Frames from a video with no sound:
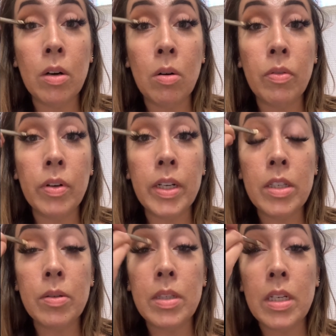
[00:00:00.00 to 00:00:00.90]
over it
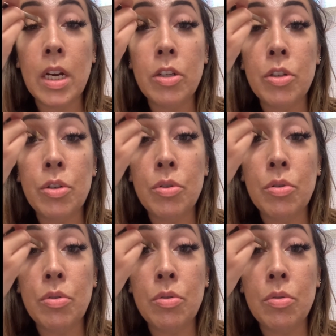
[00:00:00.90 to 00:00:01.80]
so it's not
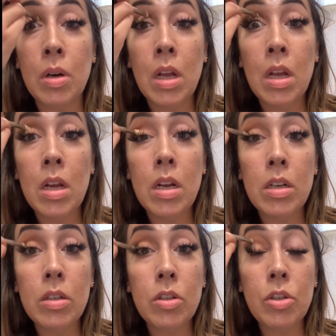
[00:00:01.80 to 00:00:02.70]
too
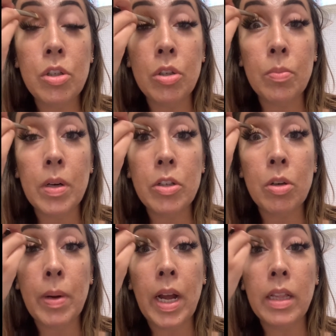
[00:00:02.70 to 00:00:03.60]
much
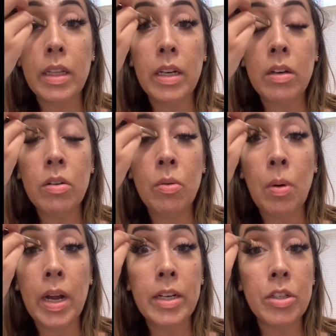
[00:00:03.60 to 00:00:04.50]
on my eyelid. I don't know
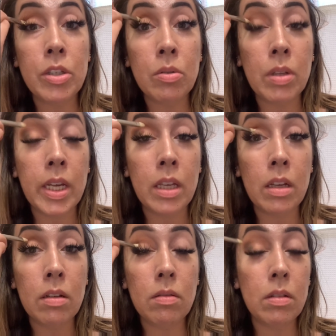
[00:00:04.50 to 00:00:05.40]
why, I just don't like
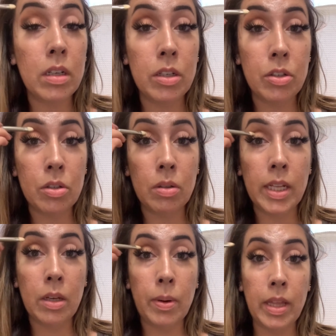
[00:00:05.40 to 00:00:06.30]

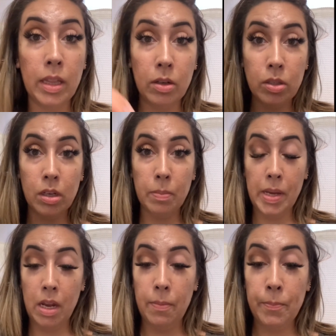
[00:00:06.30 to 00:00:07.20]
the way that looks on
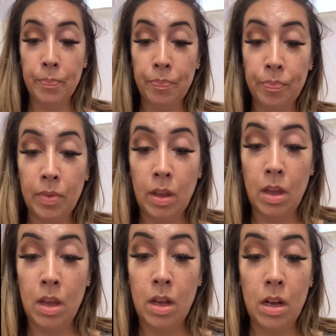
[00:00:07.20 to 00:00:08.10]
me.
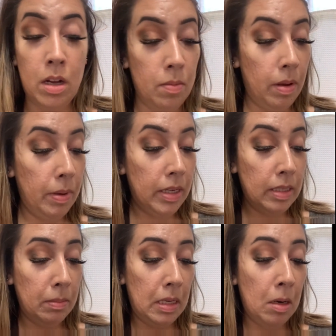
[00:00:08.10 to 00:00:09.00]
Maybe because
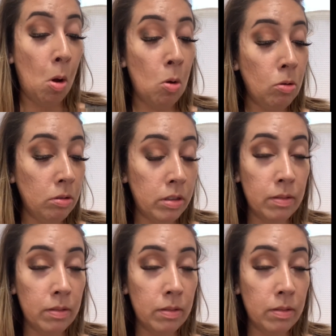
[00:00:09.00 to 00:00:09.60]
I'm getting old.